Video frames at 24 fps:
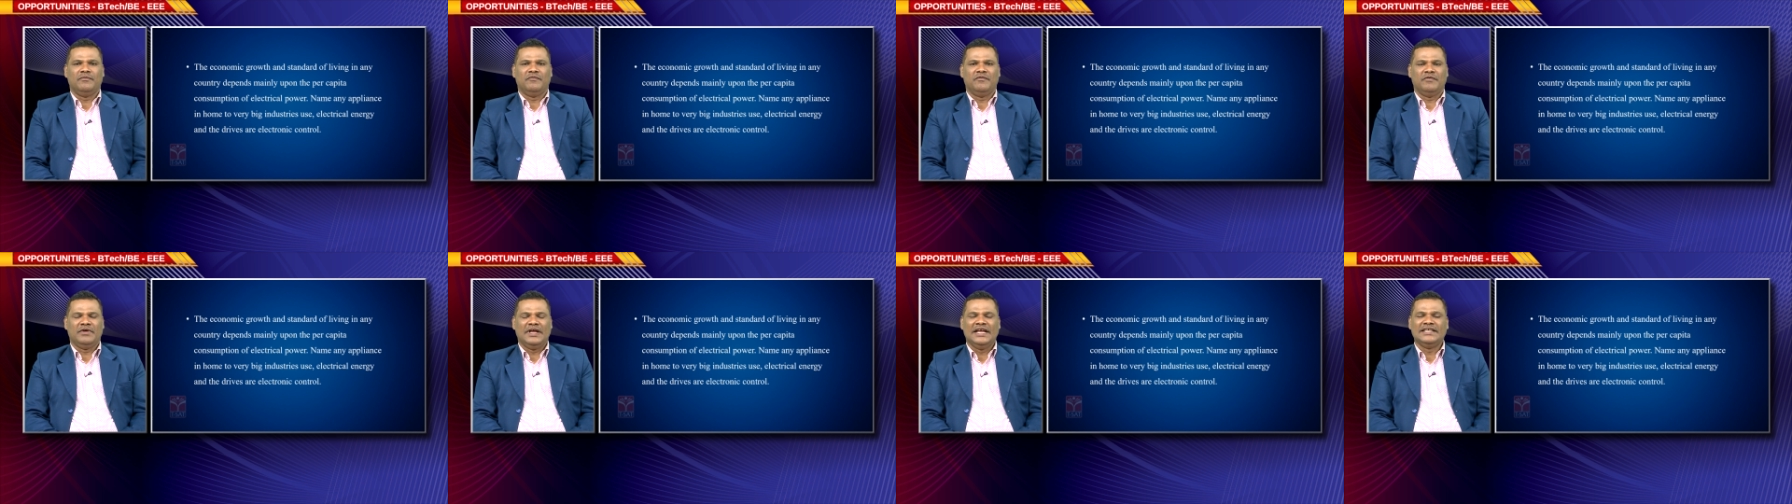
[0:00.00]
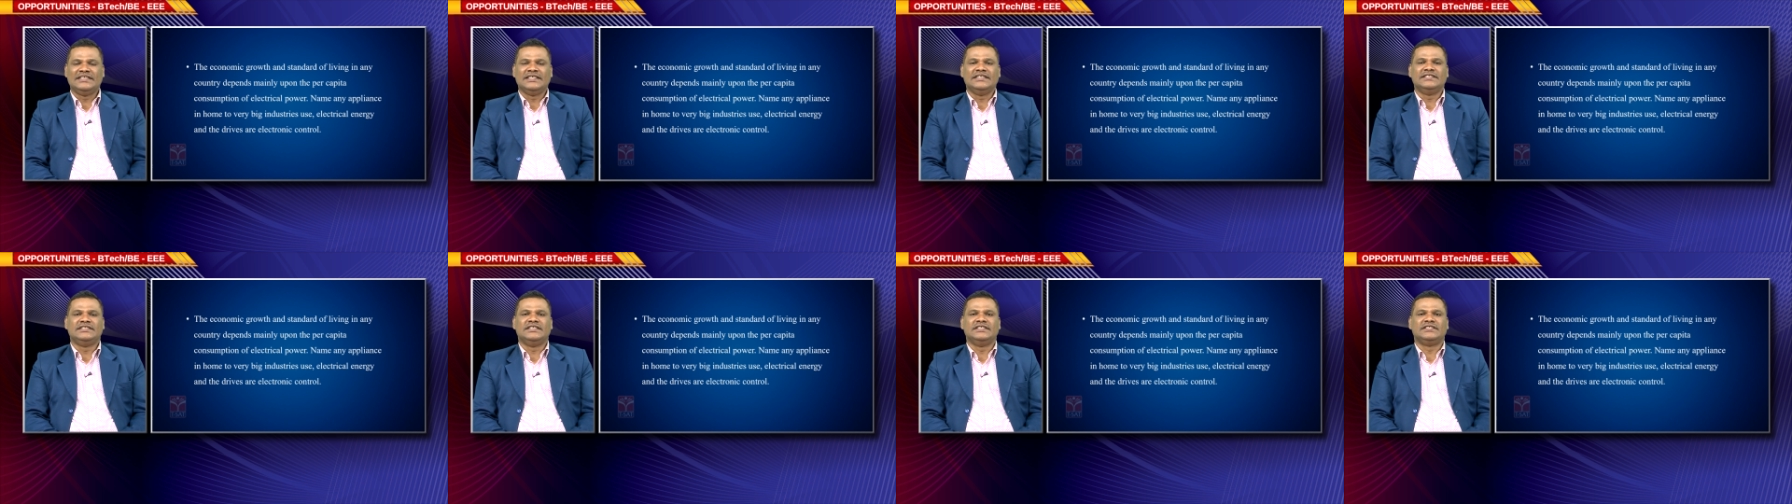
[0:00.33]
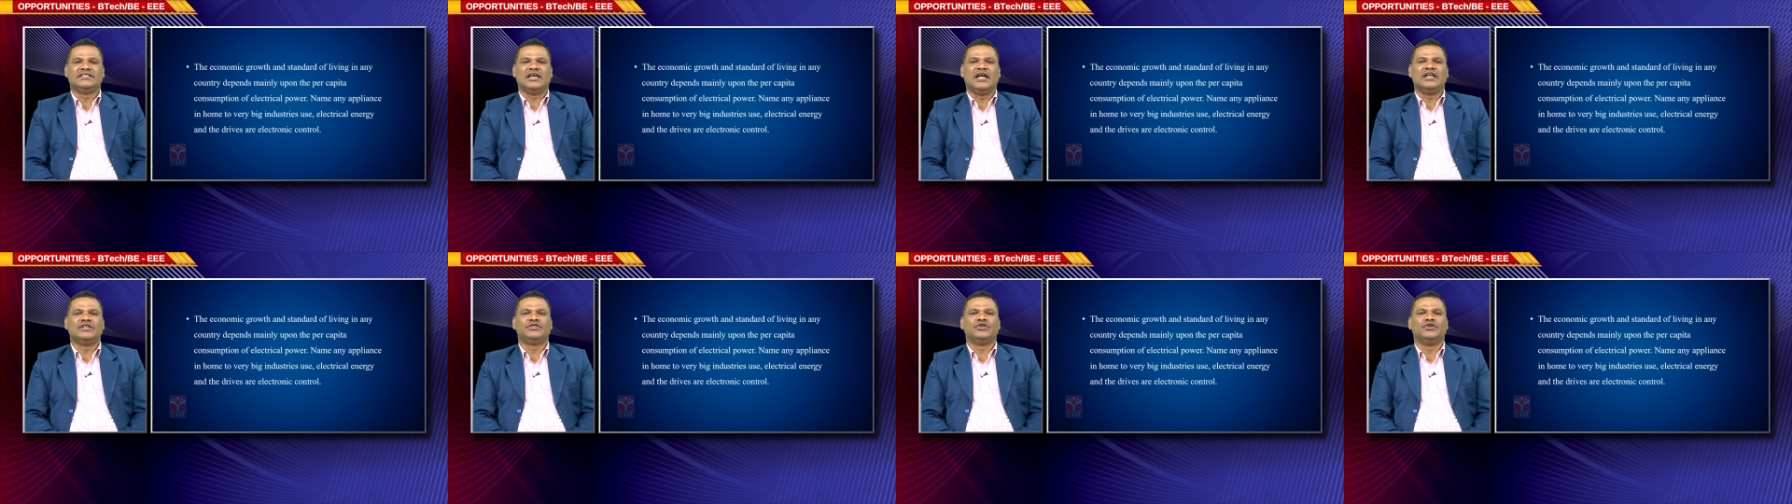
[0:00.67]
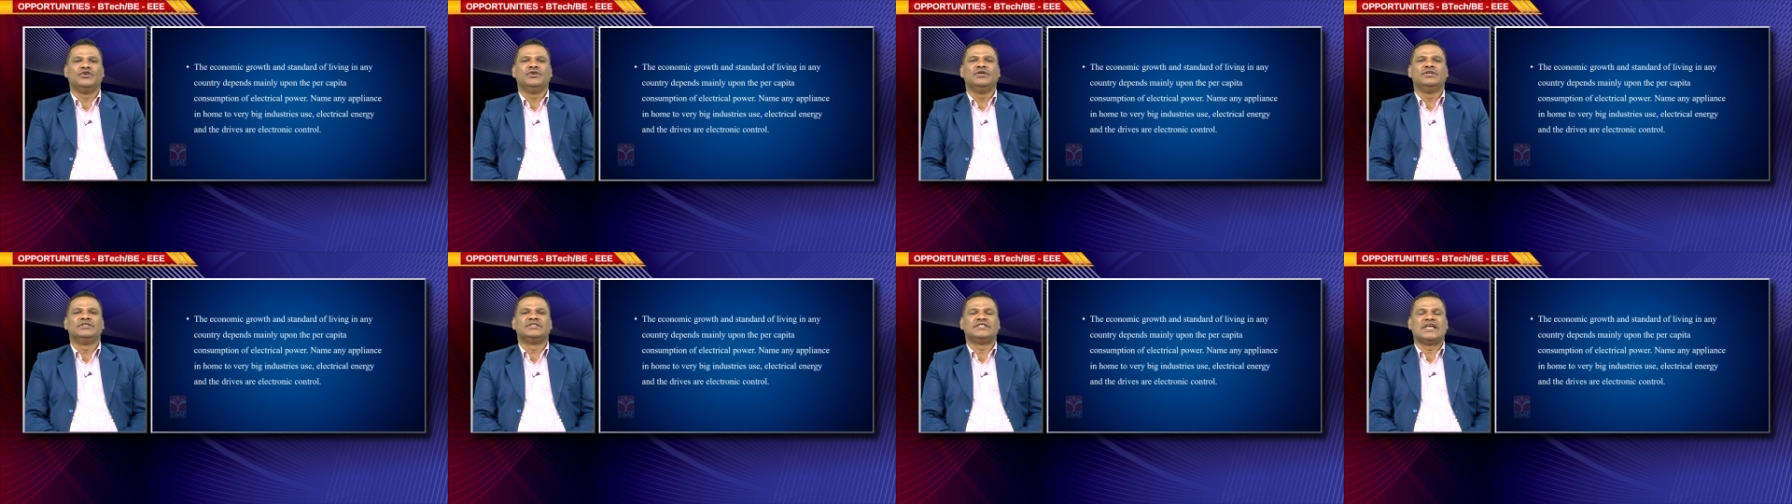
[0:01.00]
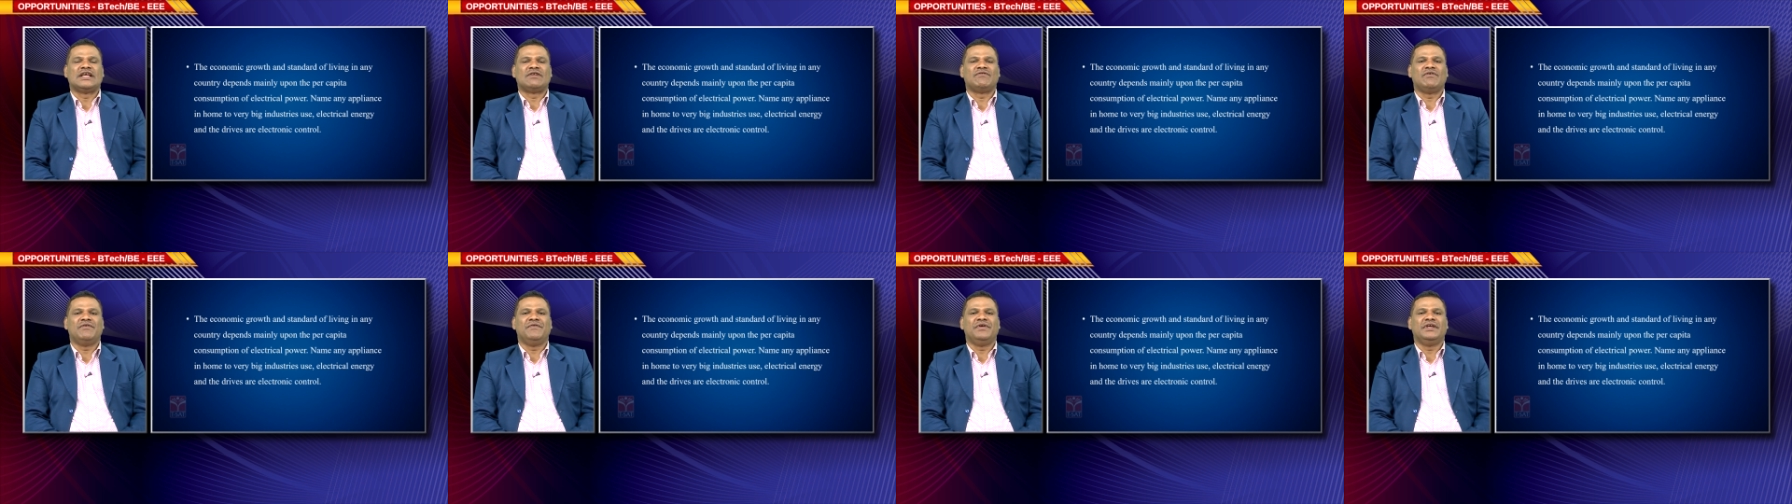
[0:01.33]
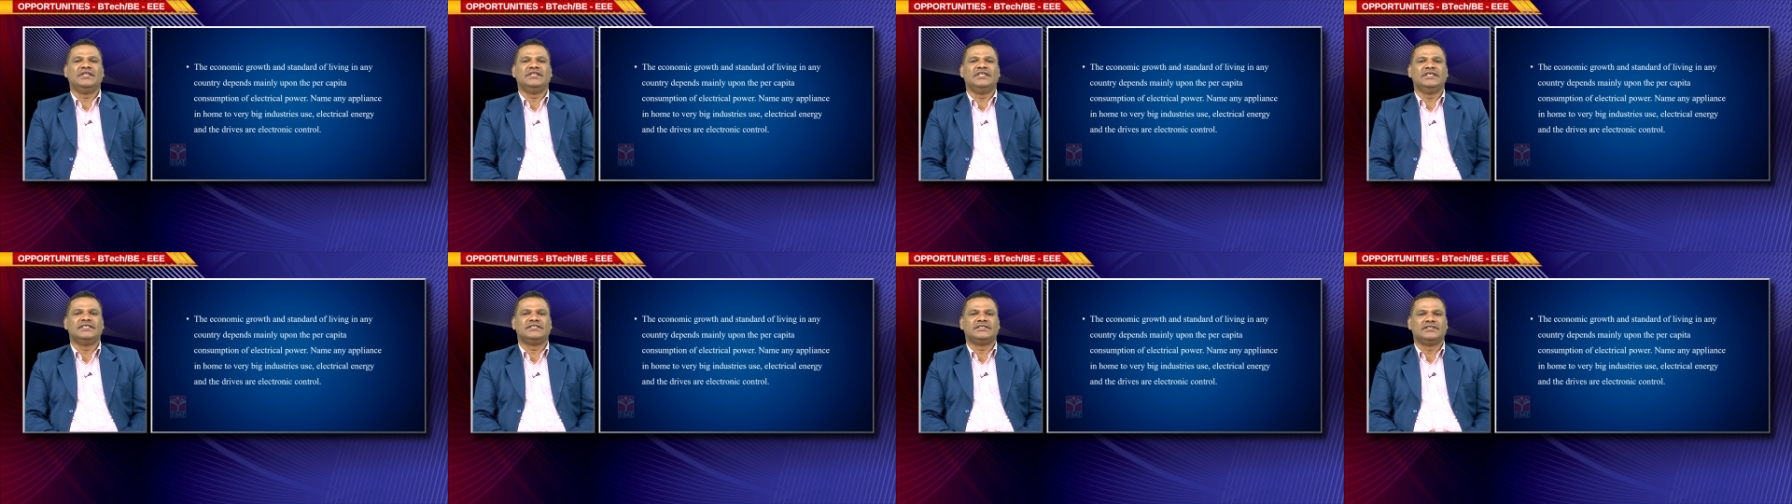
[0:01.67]
agencies also surviving
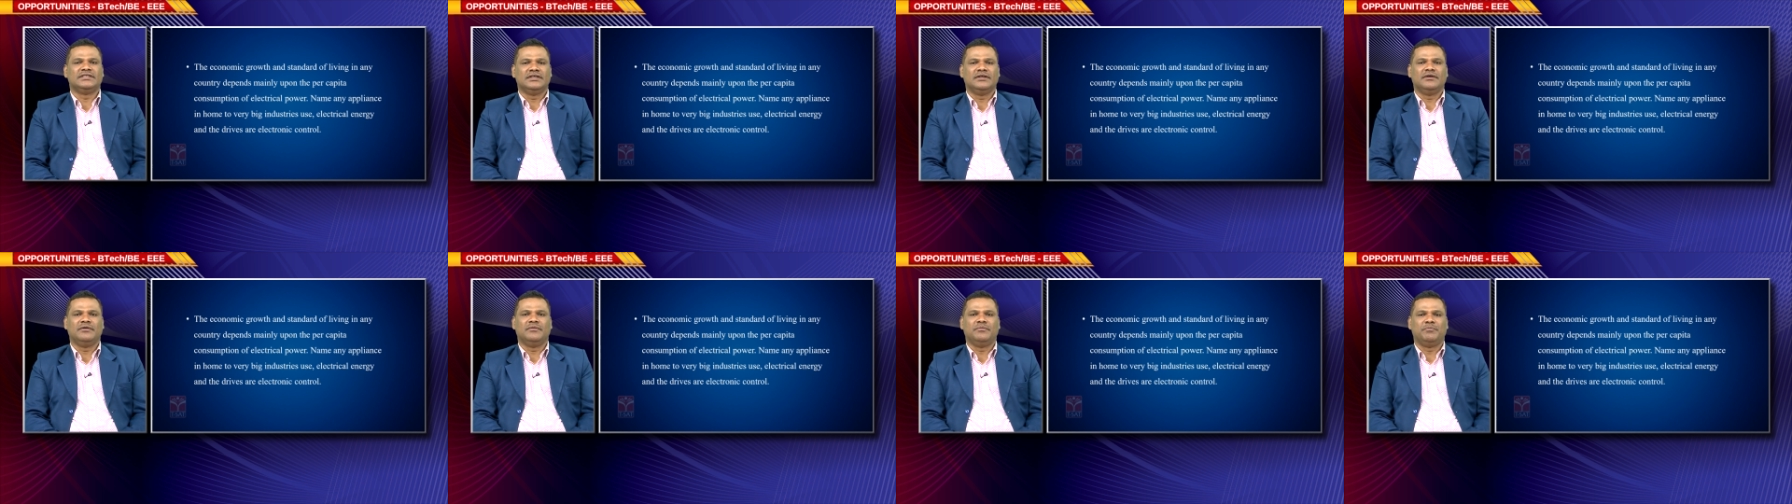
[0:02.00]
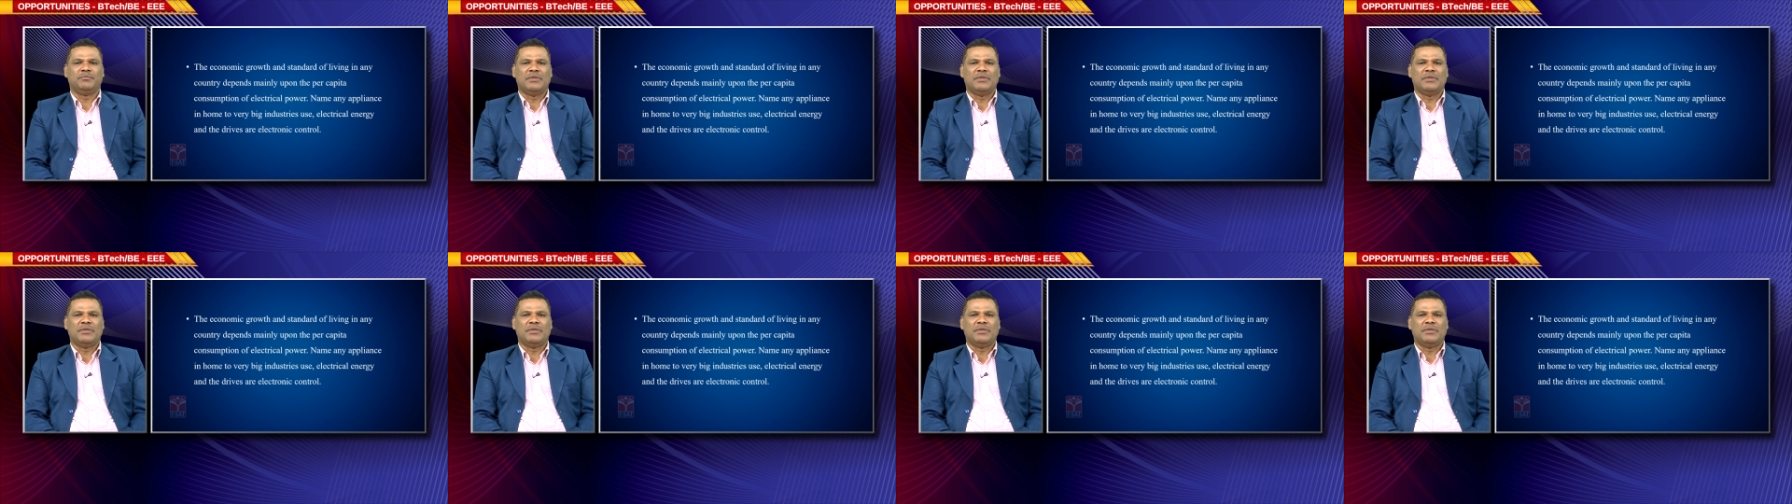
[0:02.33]
this uh,